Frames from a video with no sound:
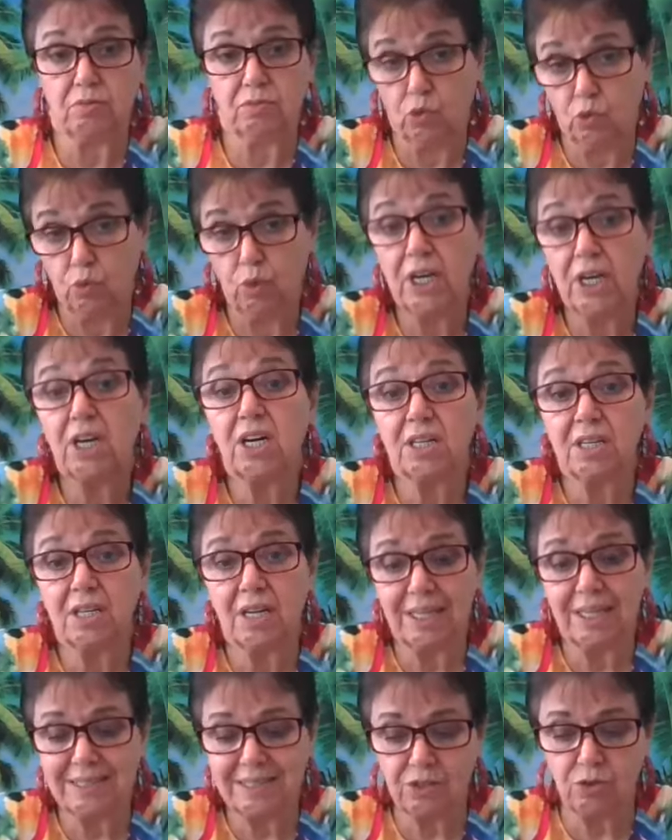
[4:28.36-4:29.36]
We are
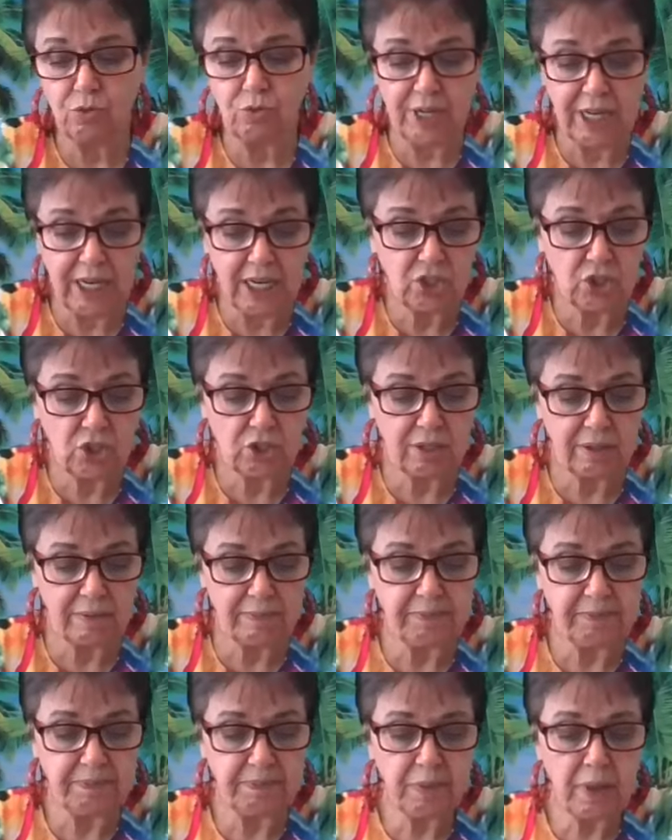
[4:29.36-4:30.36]
God's
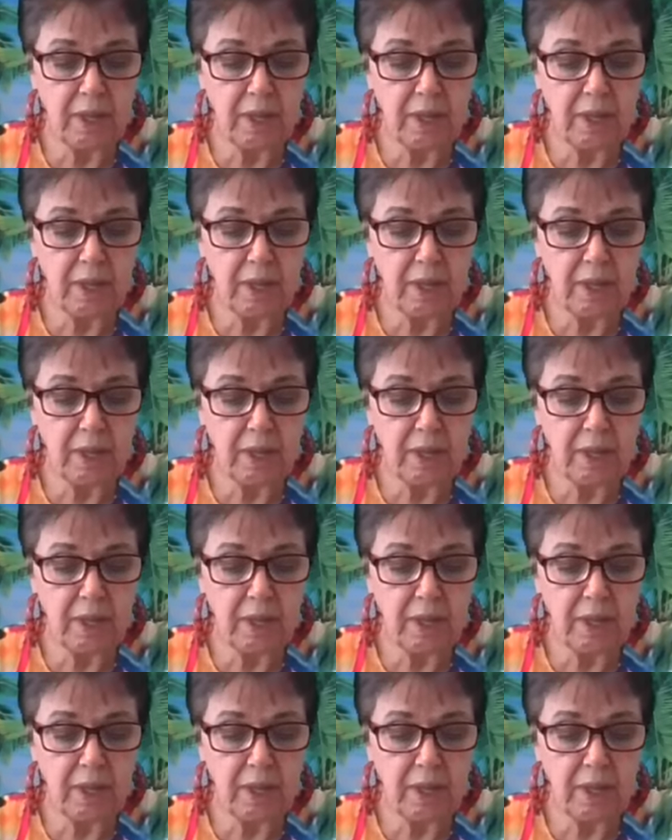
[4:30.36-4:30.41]
creation.